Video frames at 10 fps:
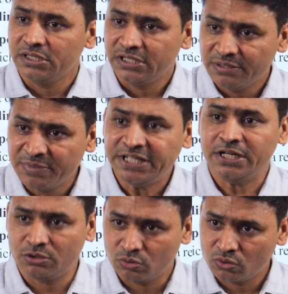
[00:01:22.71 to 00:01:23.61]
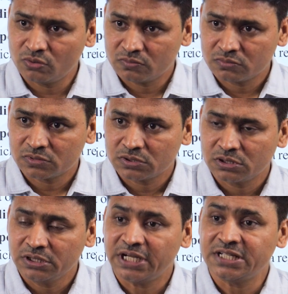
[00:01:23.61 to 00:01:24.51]
limited to,
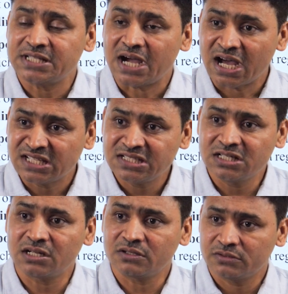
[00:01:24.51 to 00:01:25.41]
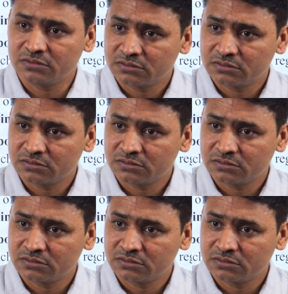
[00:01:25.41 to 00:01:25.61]
that is the answer,